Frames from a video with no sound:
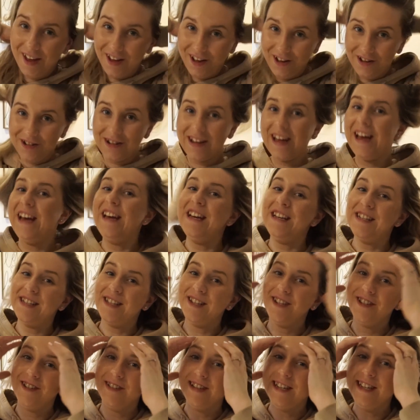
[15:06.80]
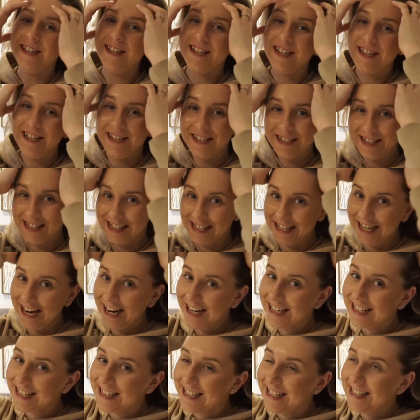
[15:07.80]
Okay, so it is the
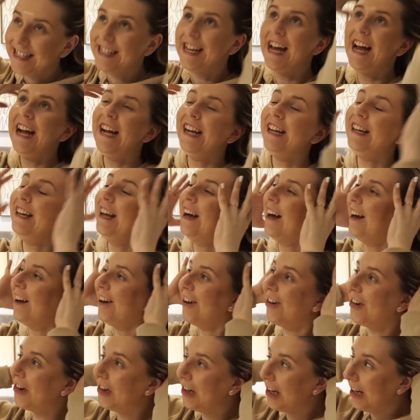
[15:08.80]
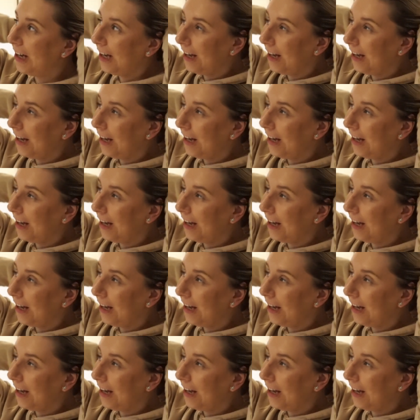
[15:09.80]
next day now.